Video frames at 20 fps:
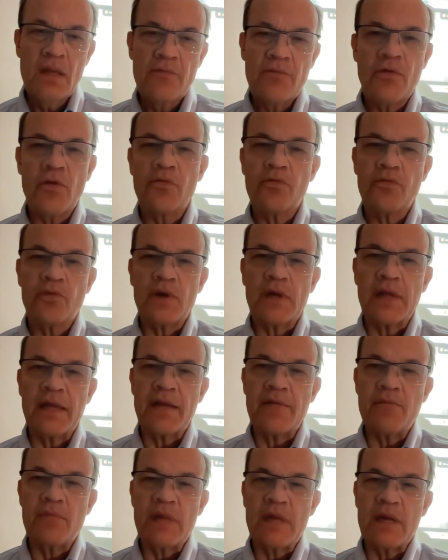Feel free to
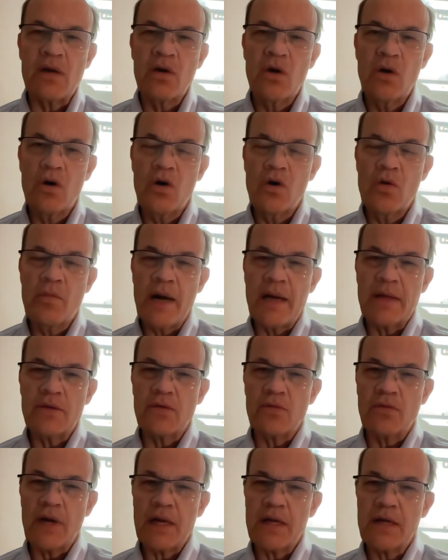give me a call. My
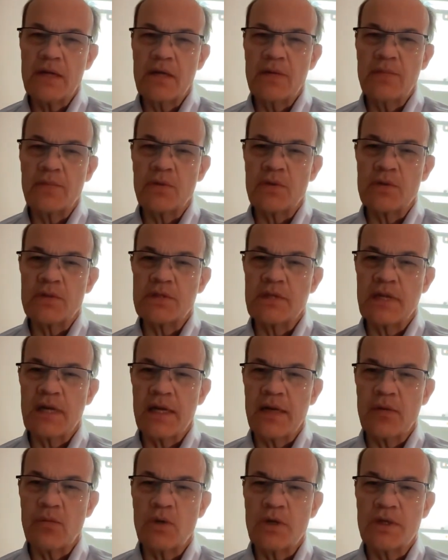direct number is
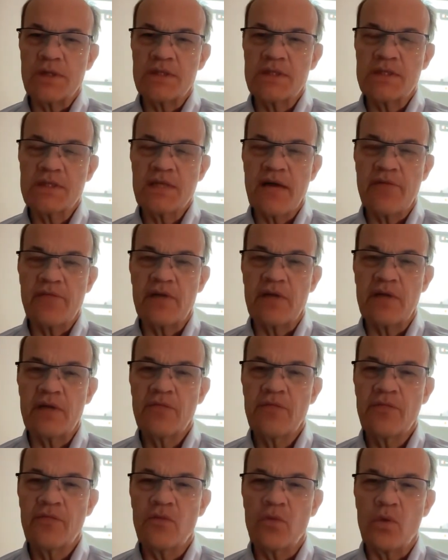
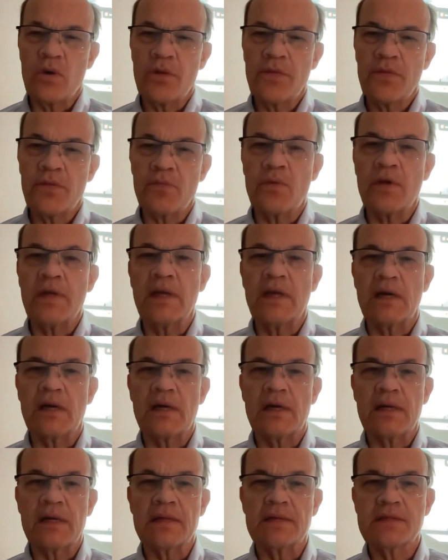
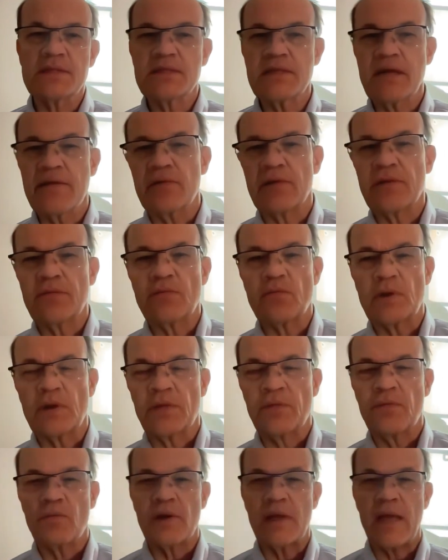
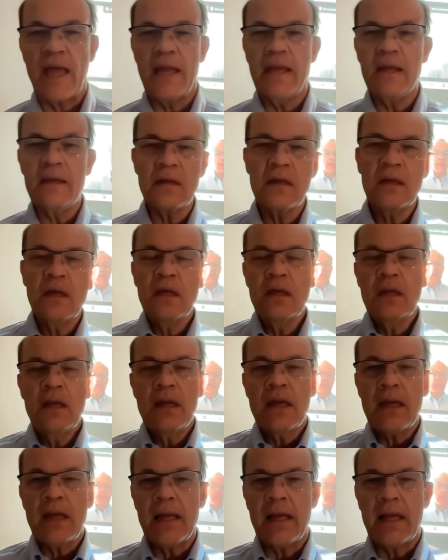917-439-7338.
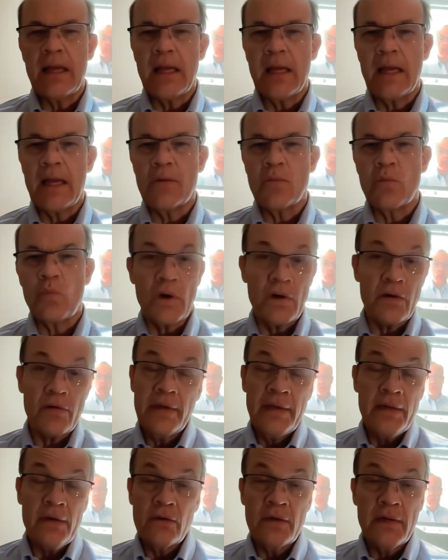And we're
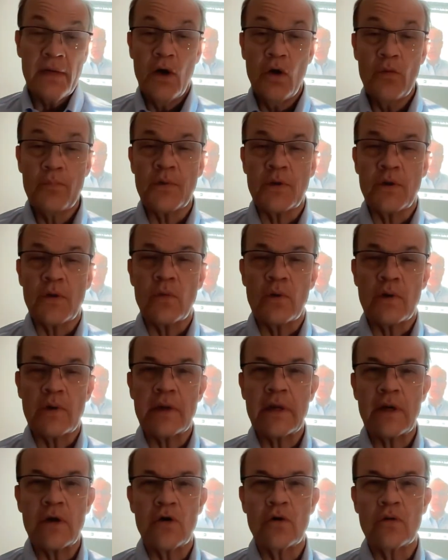here to help you. We're
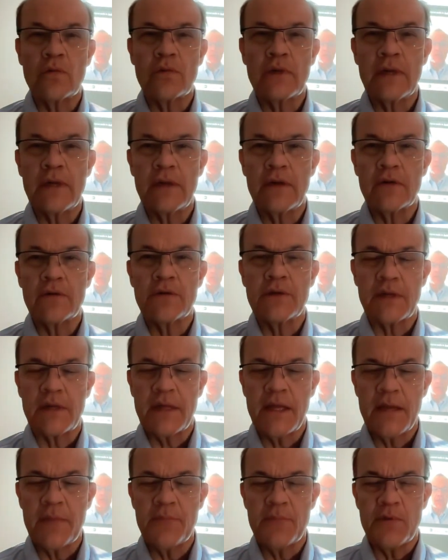here to
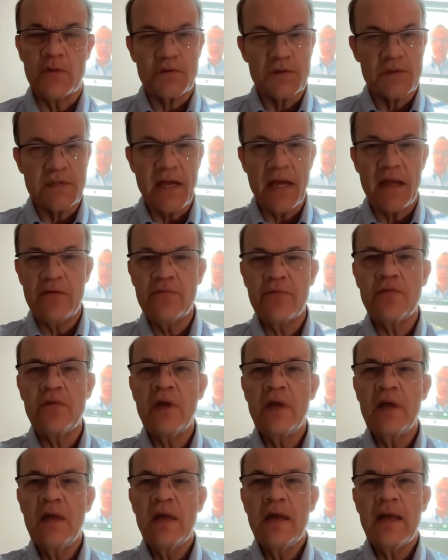keep you safe
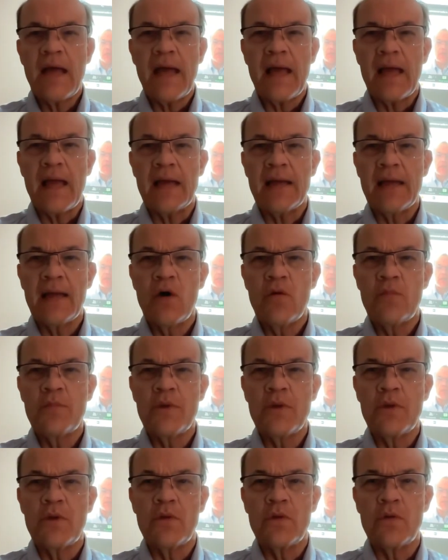and help
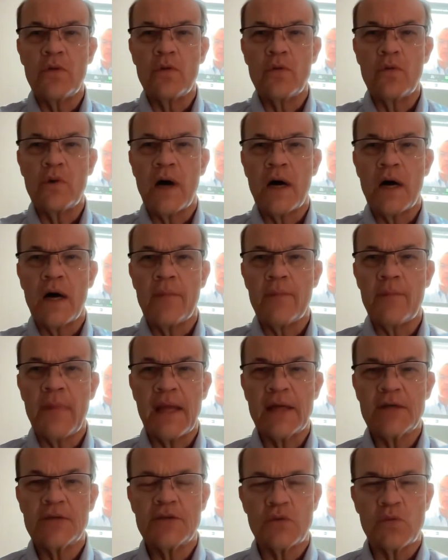you
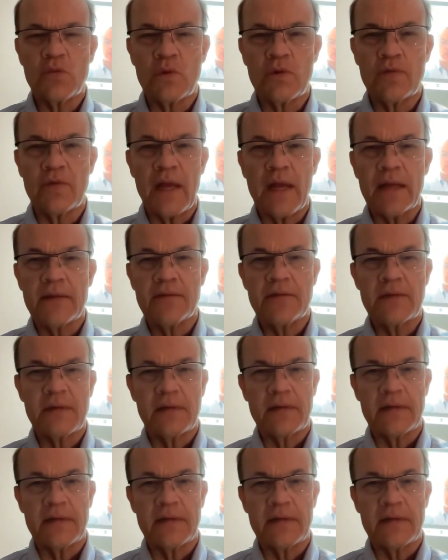make sure that